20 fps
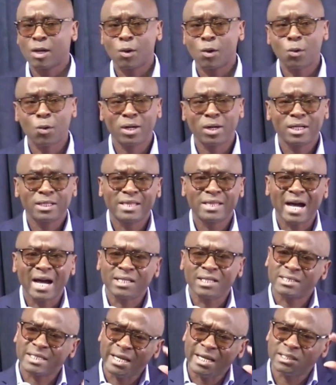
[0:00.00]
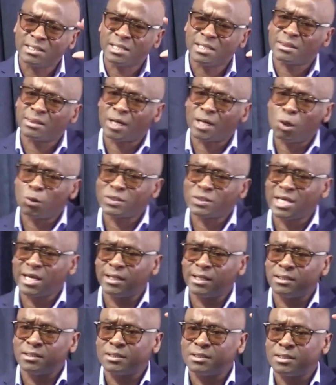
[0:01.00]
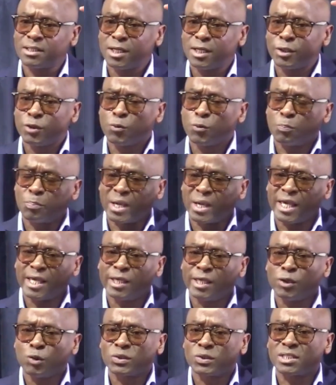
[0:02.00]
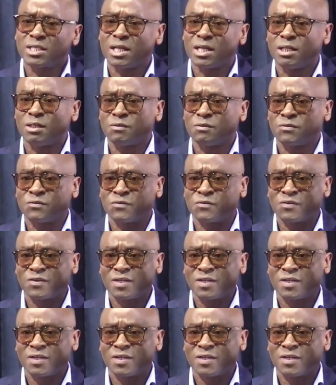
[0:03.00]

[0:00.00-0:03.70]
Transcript: that 80,000 you're paying yourself